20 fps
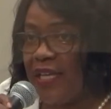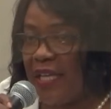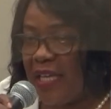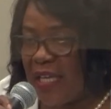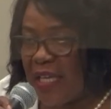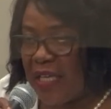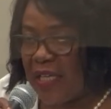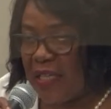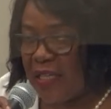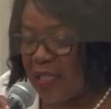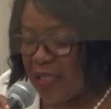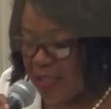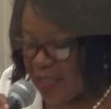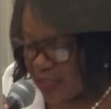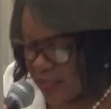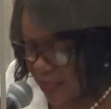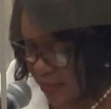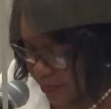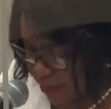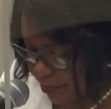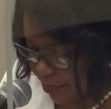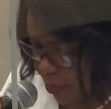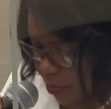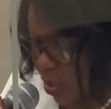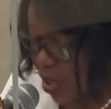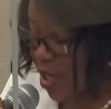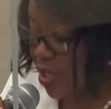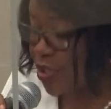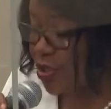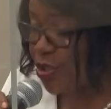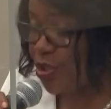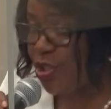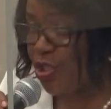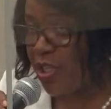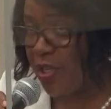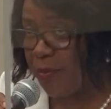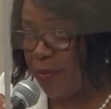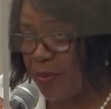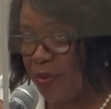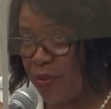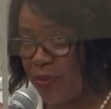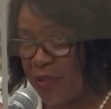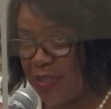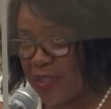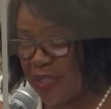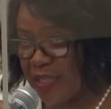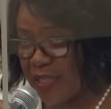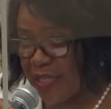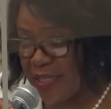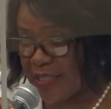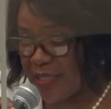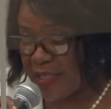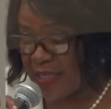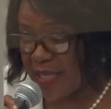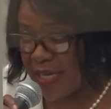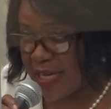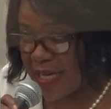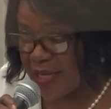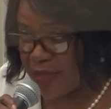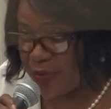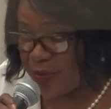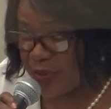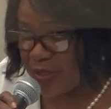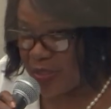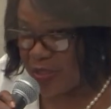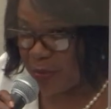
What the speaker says: in partnership. You indicated that with the